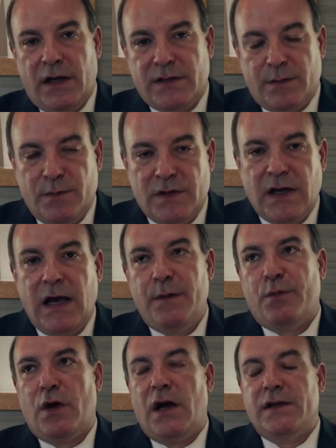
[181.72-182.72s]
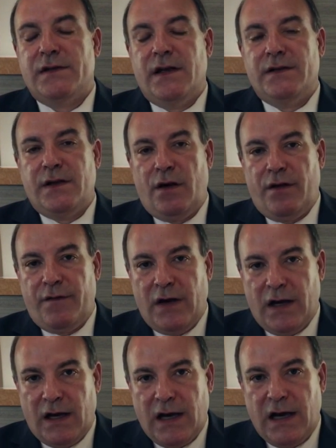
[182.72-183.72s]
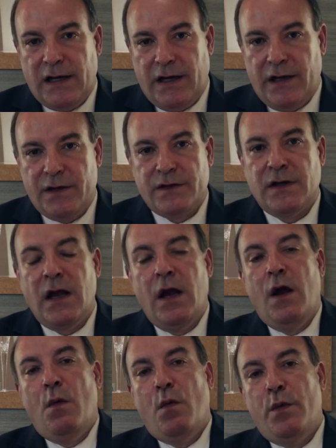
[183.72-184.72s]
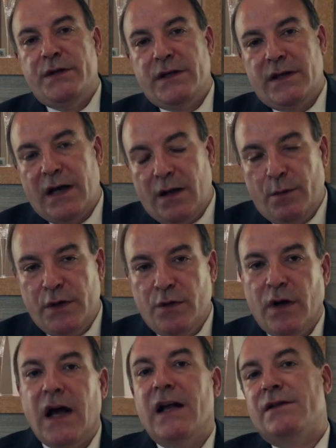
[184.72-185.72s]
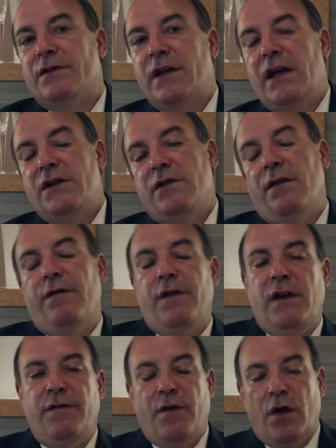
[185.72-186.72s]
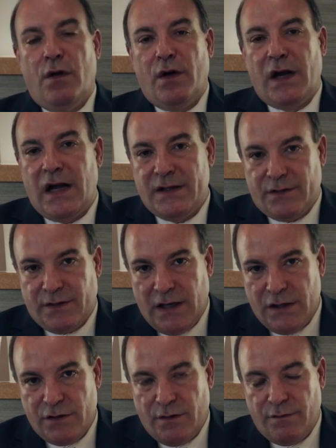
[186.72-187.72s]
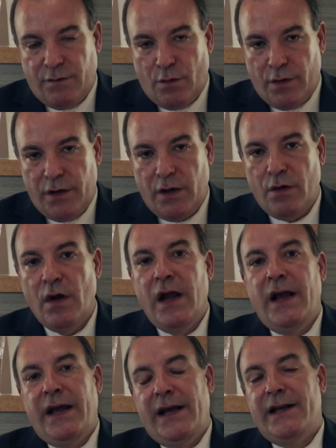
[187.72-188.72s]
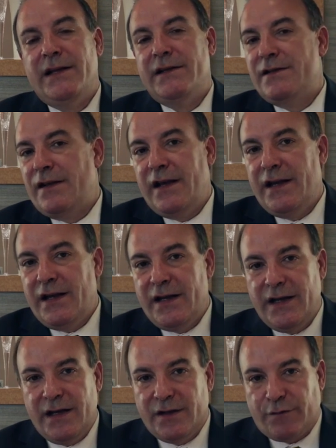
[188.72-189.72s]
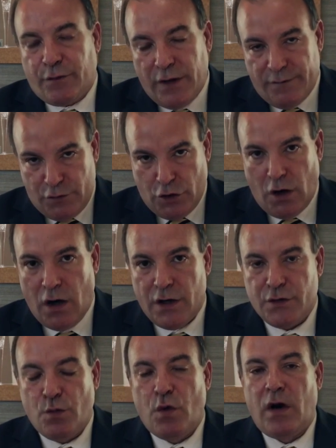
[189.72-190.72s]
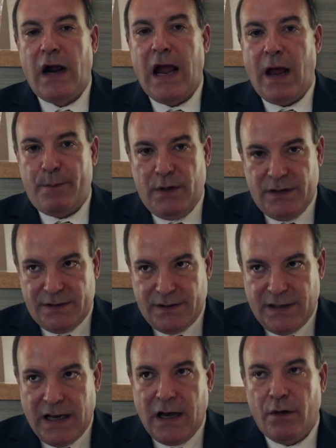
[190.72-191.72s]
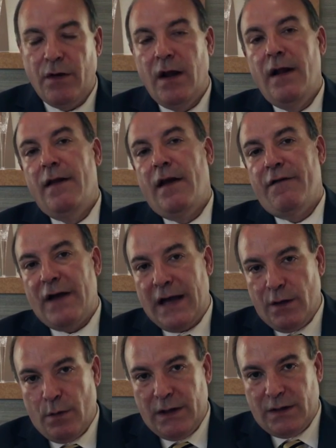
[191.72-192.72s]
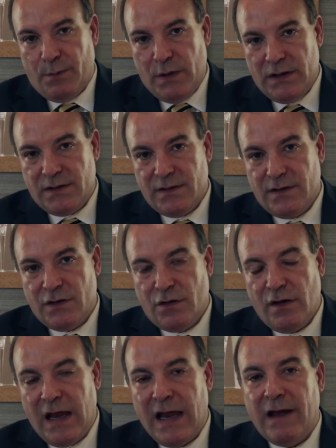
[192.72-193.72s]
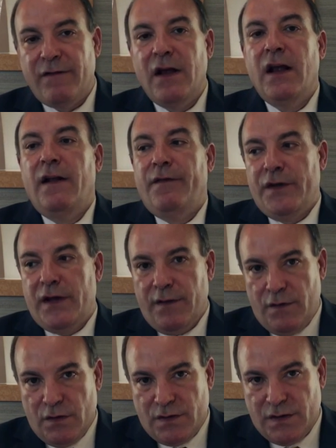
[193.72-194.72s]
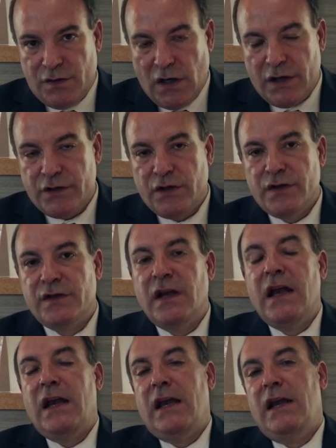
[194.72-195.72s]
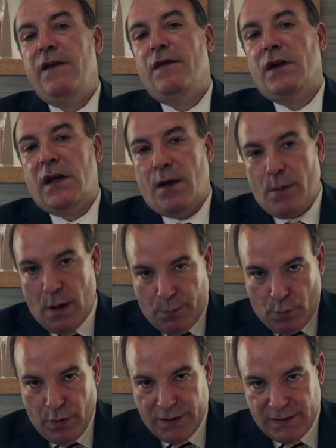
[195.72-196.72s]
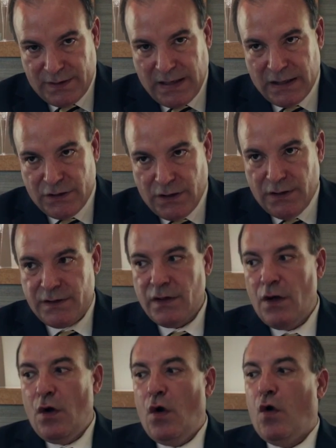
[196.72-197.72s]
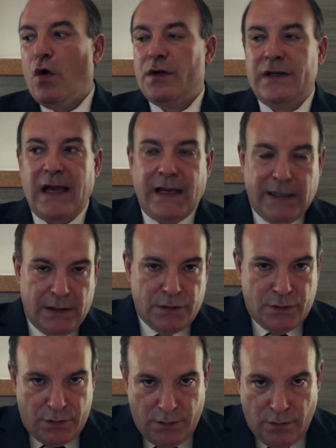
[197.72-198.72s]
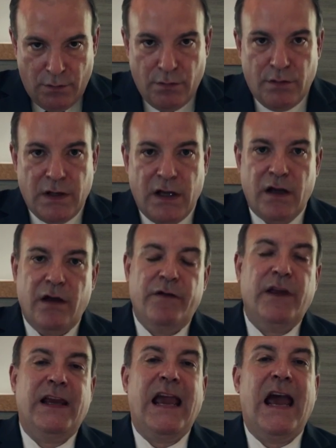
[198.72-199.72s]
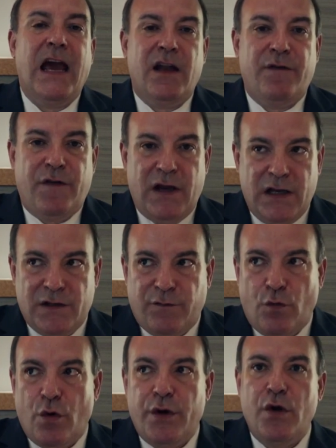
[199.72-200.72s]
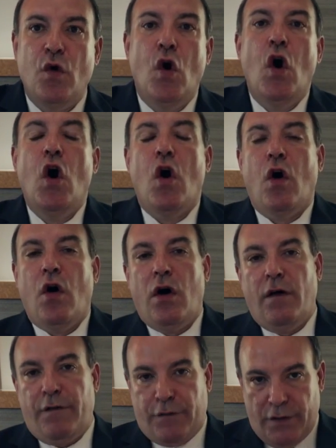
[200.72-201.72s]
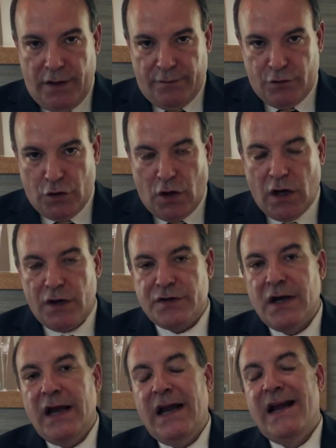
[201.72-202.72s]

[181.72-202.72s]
the custom design process here at Van Cott is when we sit down and we do a consultation fee or a consultation for you, is it, it is free of charge. We're happy to sit down, evaluate the pieces that you have, give you suggestions, even come up with sketches or take it to the, the CAD phase for you, all free of charge.